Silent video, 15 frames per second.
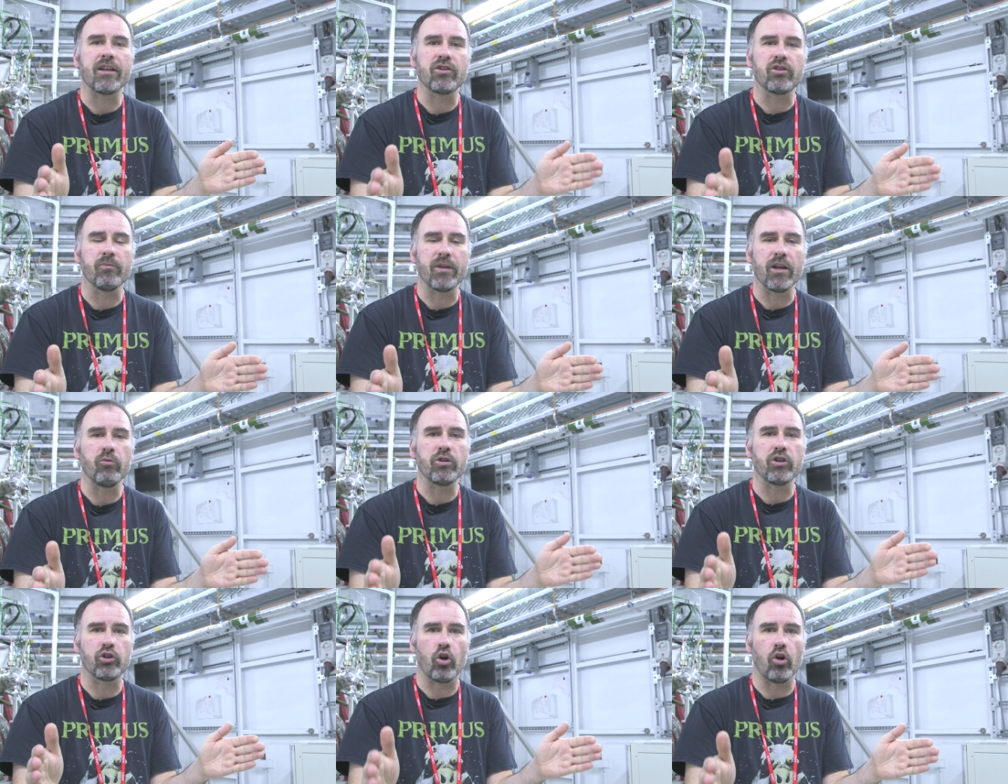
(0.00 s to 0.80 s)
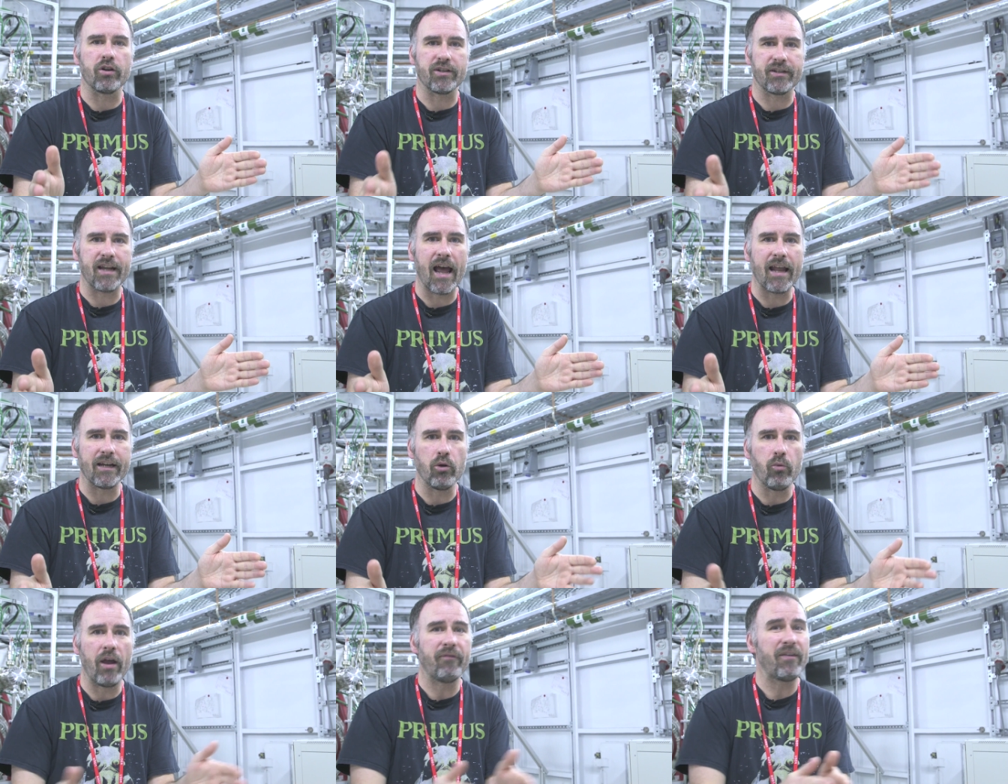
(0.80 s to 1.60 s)
get something which is called a
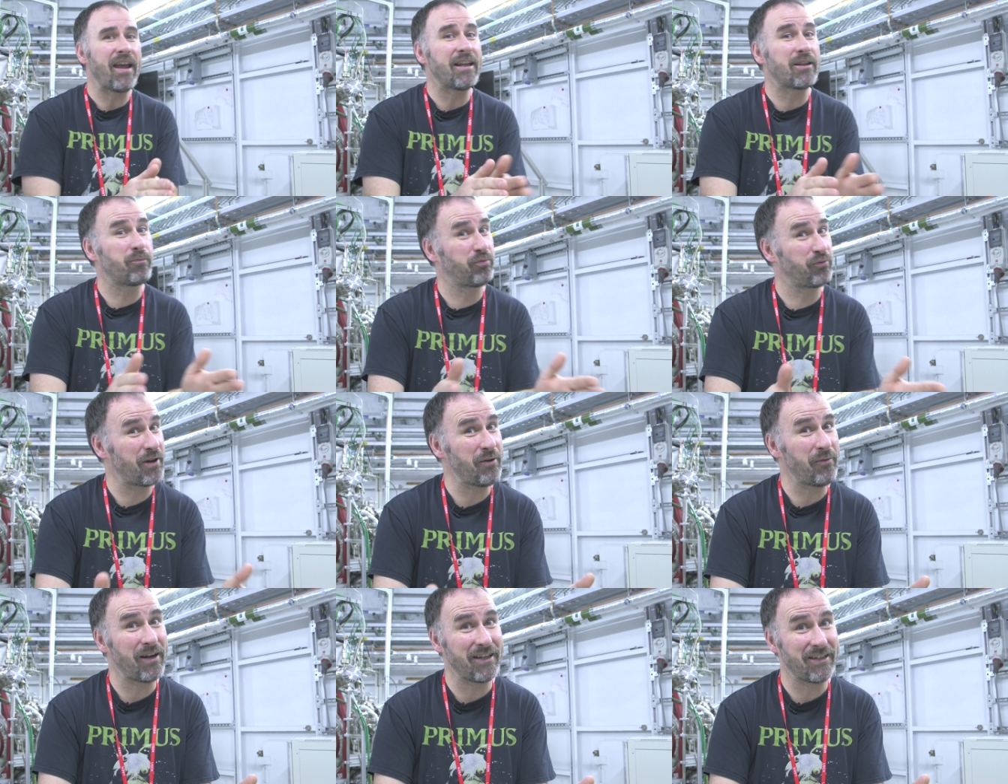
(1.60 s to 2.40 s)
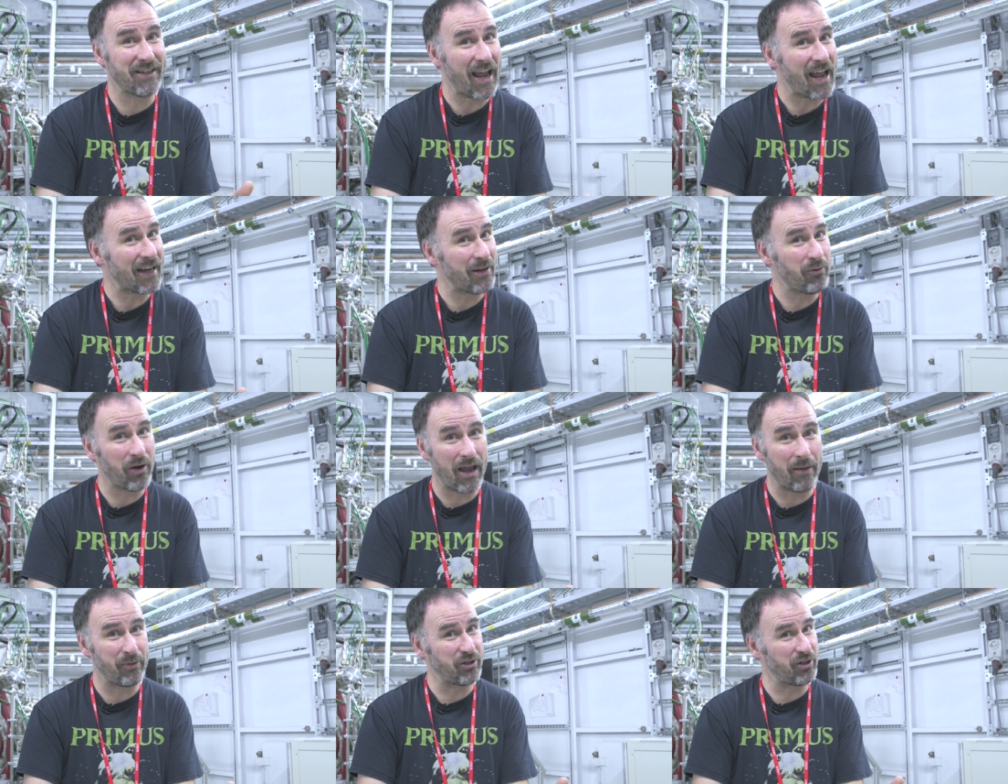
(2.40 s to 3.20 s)
standing wave. It's pretty well exactly
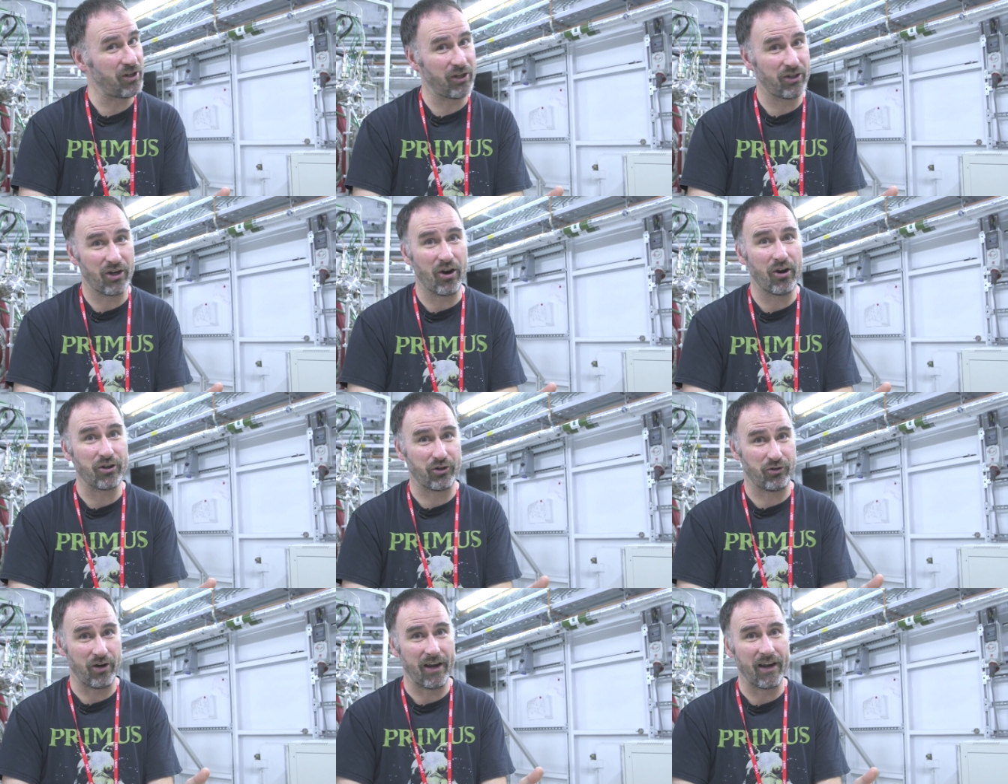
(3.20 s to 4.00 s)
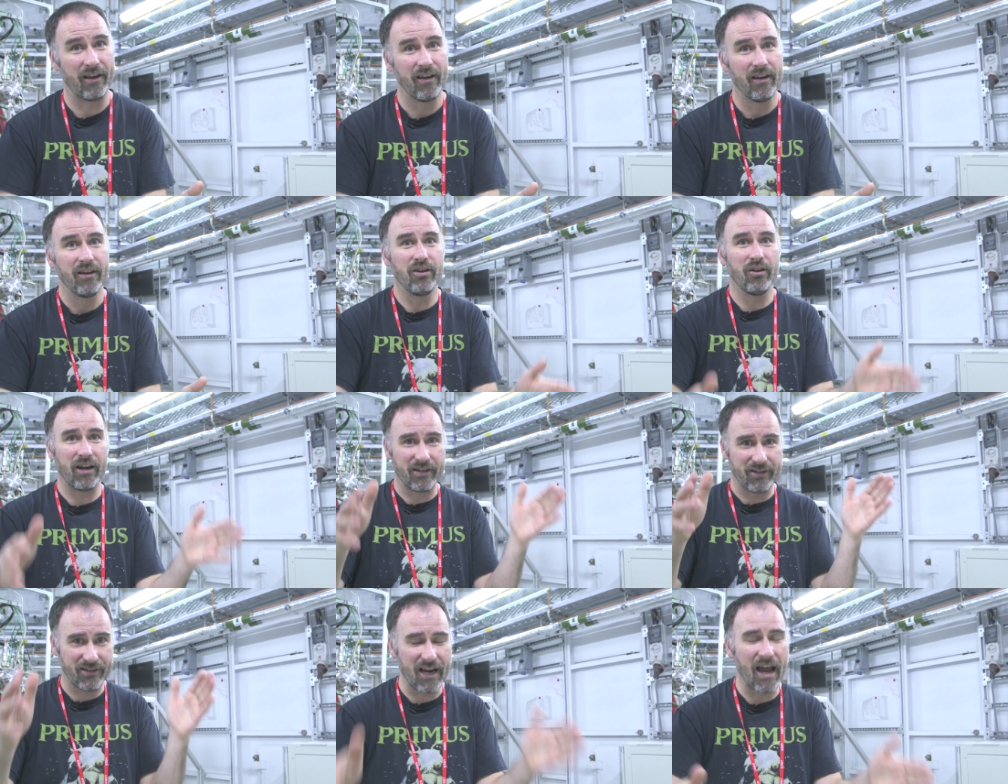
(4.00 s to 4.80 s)
what happens on a guitar string. You
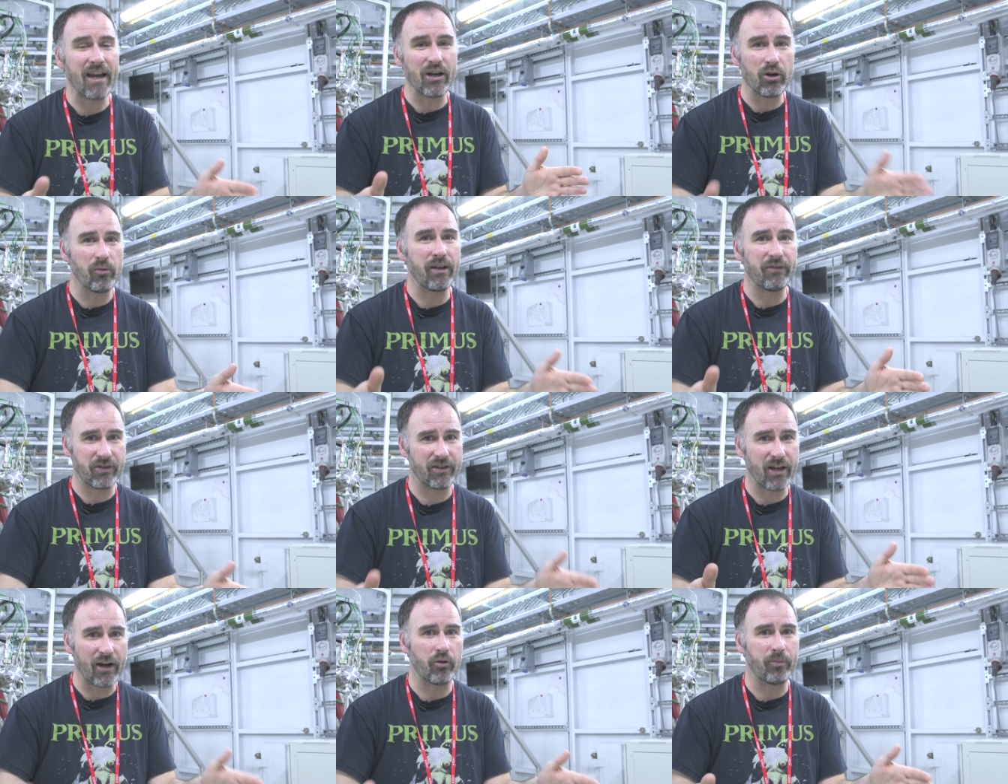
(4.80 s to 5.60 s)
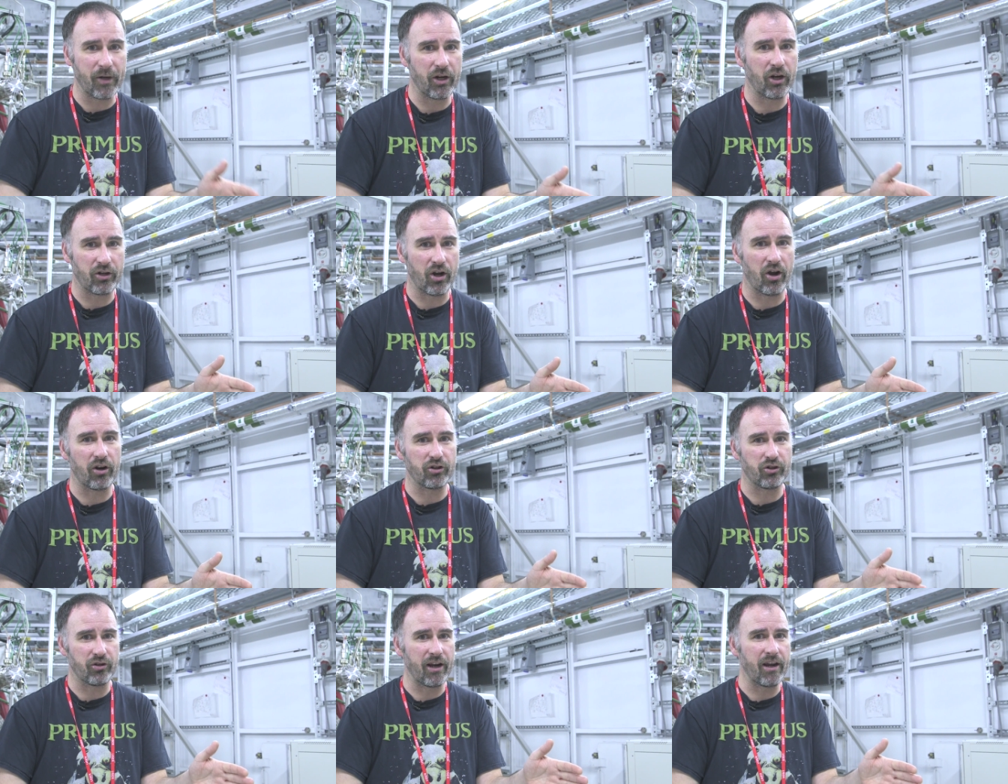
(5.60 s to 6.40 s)
get a standing wave set up in a
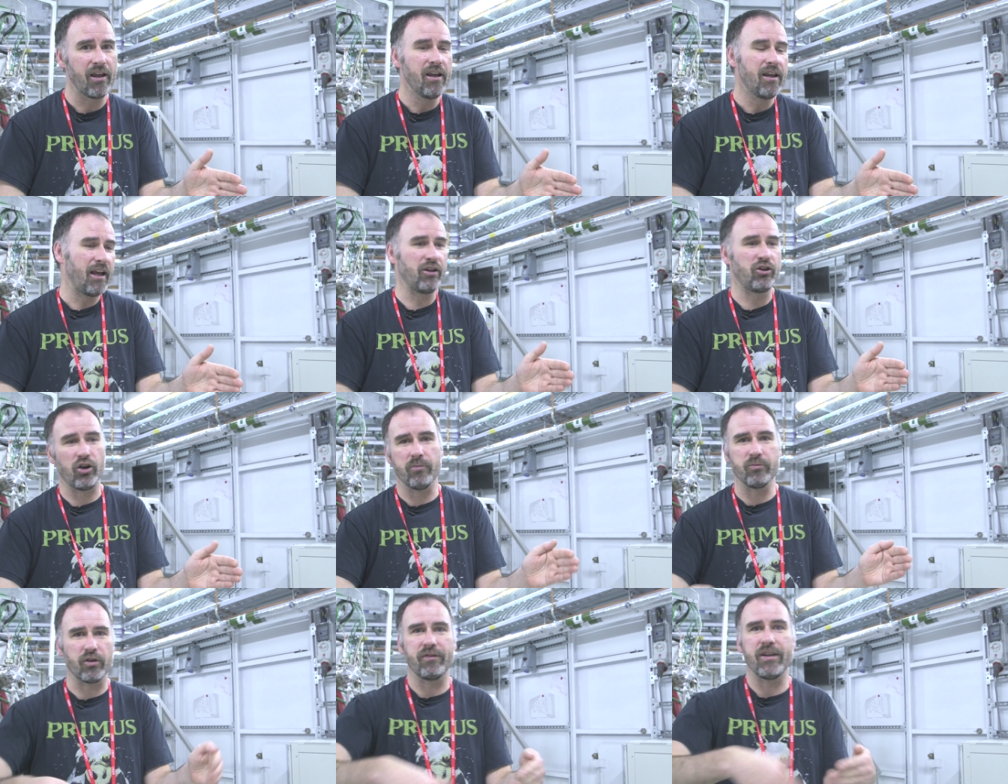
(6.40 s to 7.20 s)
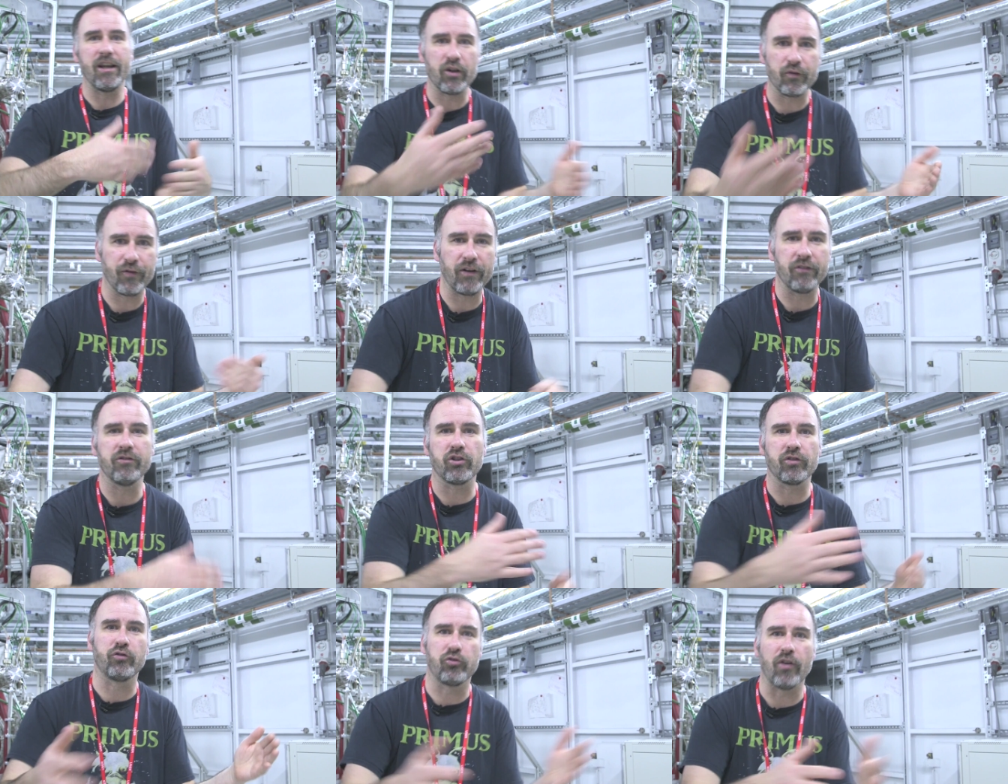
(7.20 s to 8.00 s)
guitar string in terms of the
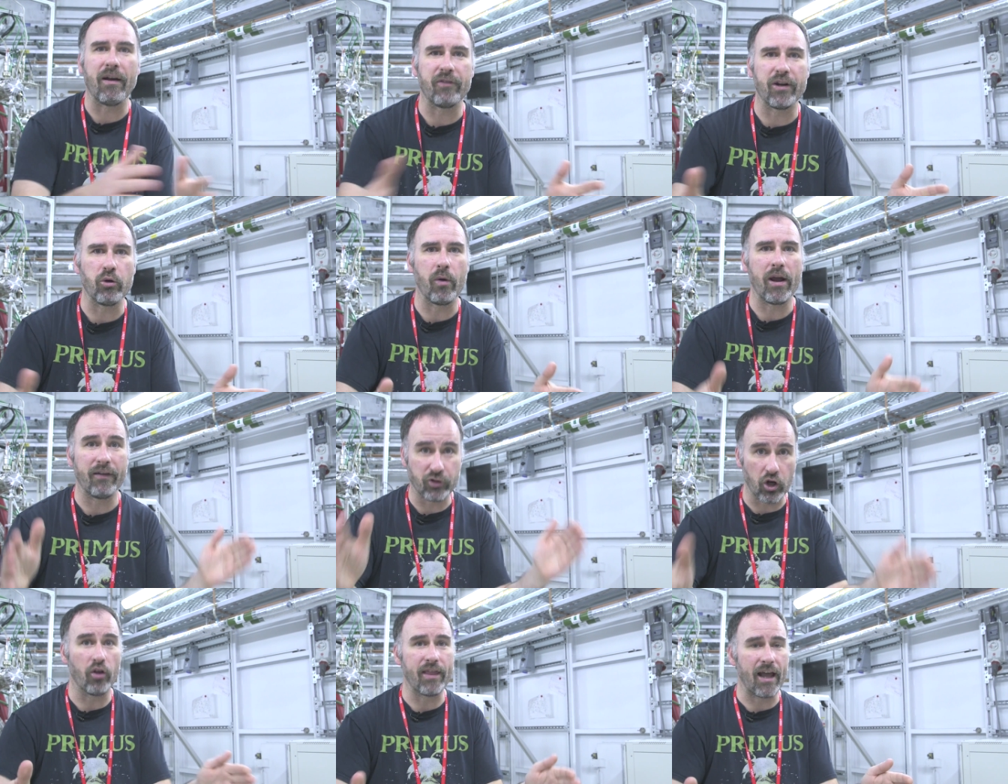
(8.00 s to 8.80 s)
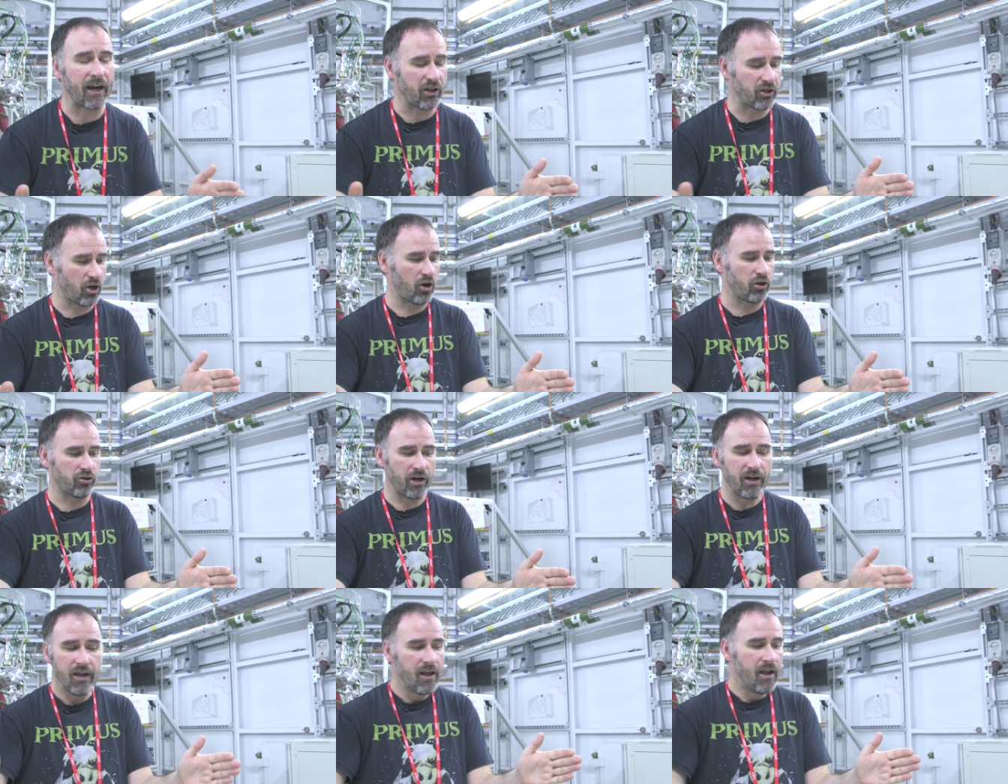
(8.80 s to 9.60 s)
interference of traveling waves on that guitar
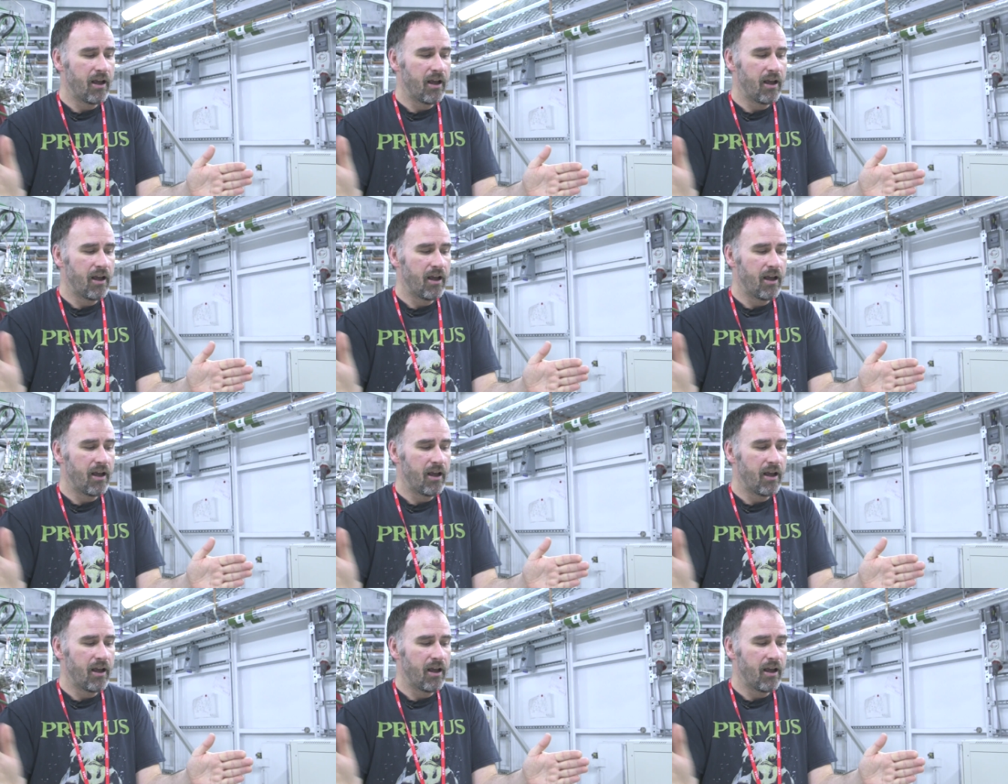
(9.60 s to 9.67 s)
string.